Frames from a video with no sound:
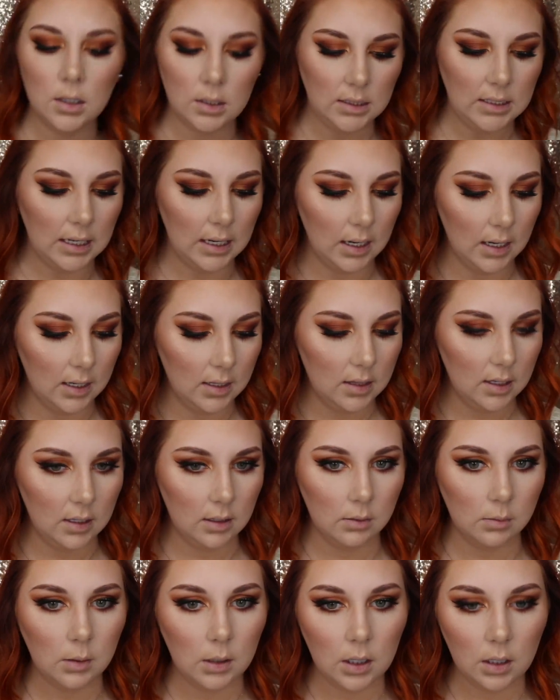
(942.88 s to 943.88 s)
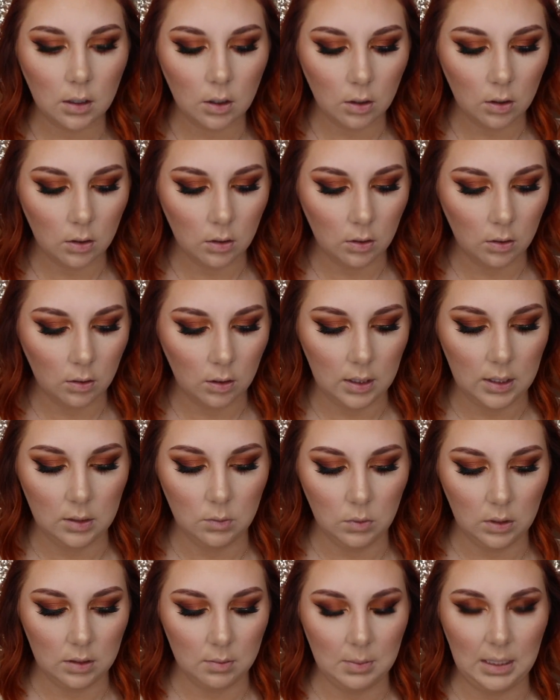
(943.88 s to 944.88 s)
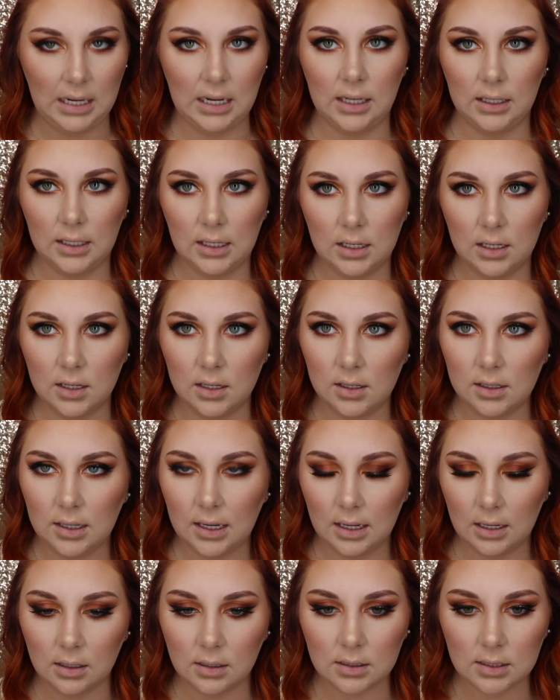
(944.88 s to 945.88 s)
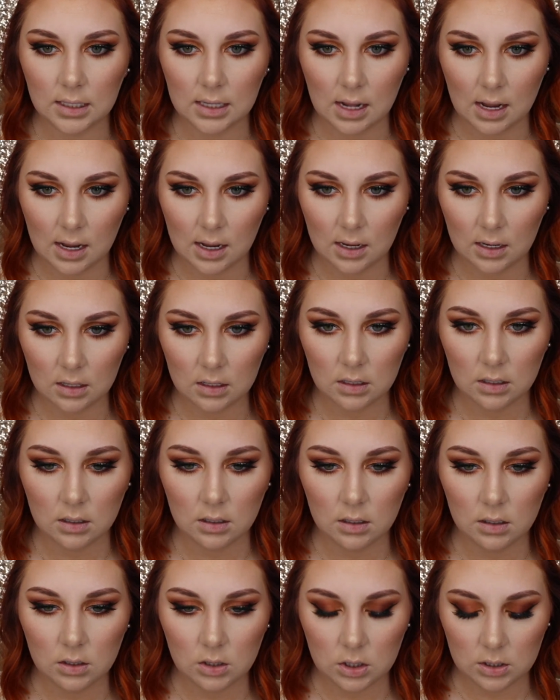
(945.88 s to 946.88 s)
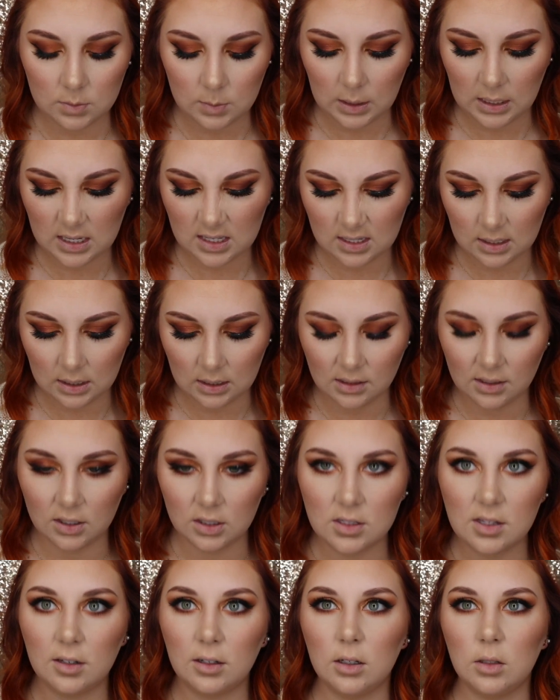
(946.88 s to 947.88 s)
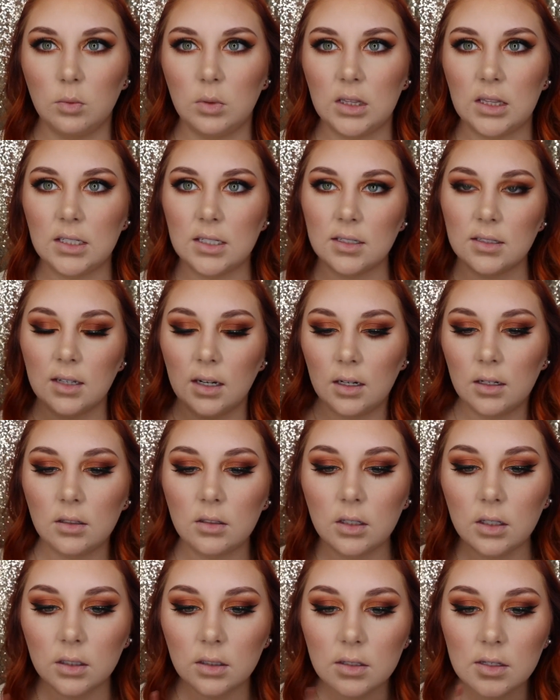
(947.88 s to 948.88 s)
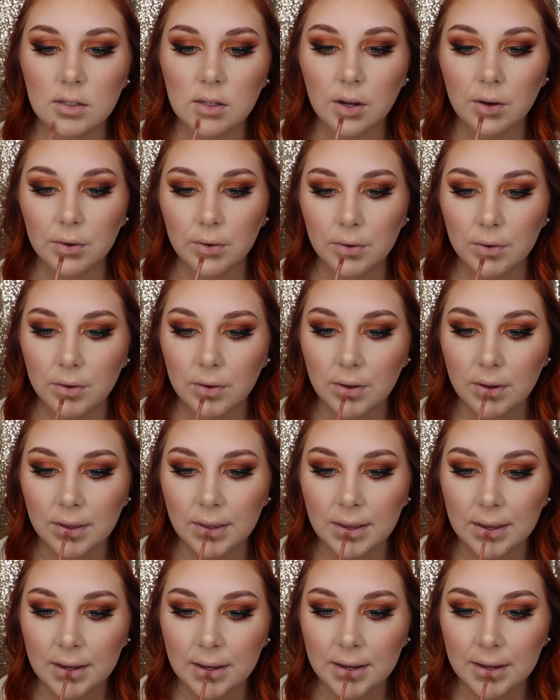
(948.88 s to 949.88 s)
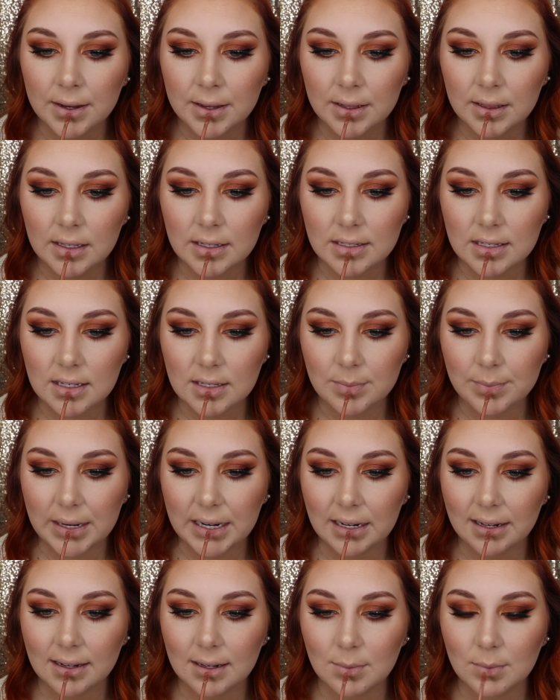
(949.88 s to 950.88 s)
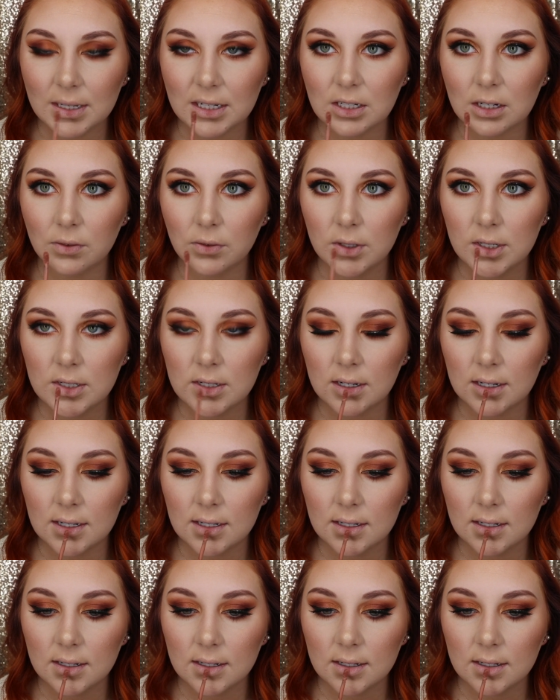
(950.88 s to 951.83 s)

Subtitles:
Yeah, I think I'm gonna go in with Mannequin again today, just because it looks good with this kind of look. So this is Mannequin by Jeffree Star.